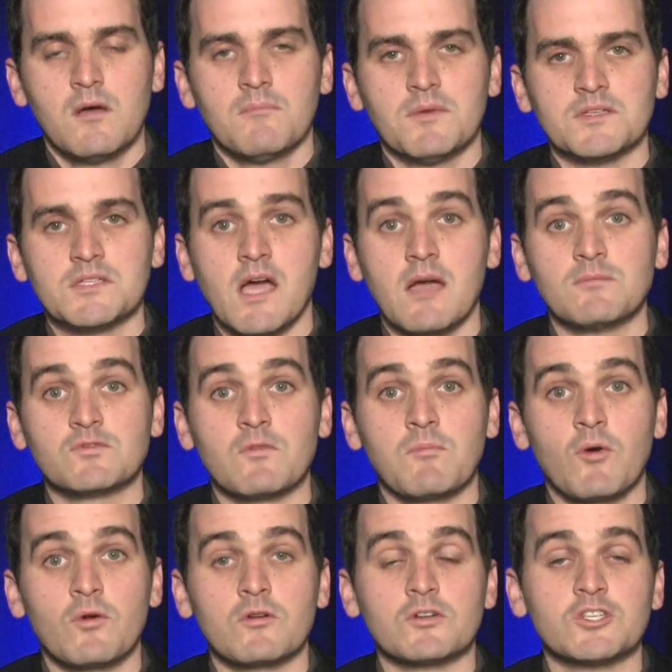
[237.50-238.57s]
But Times
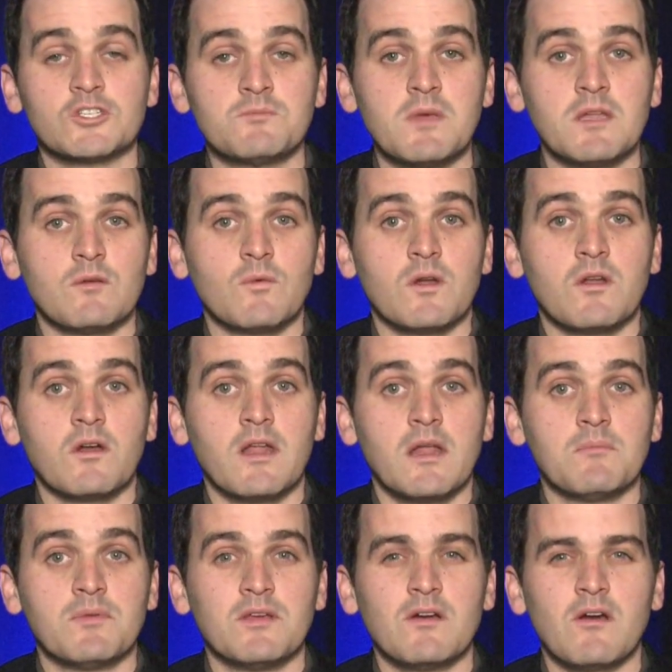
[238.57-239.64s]
reporter Schmidt went on
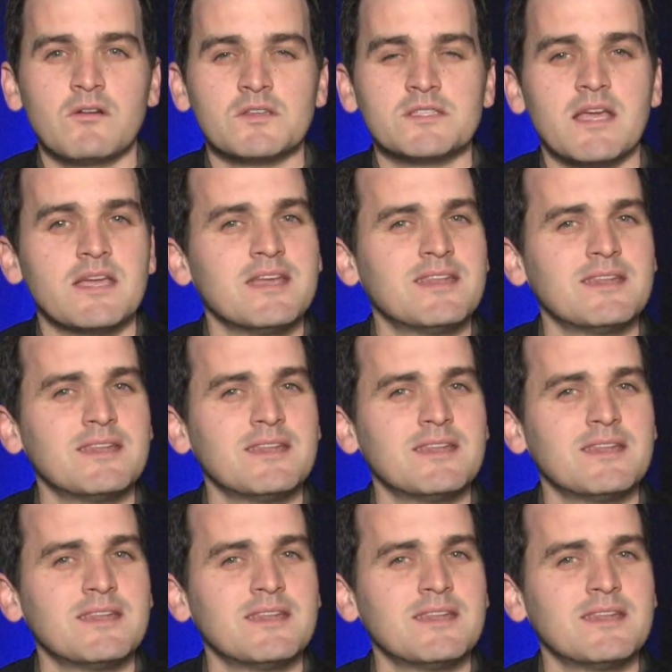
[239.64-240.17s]
NPR to say he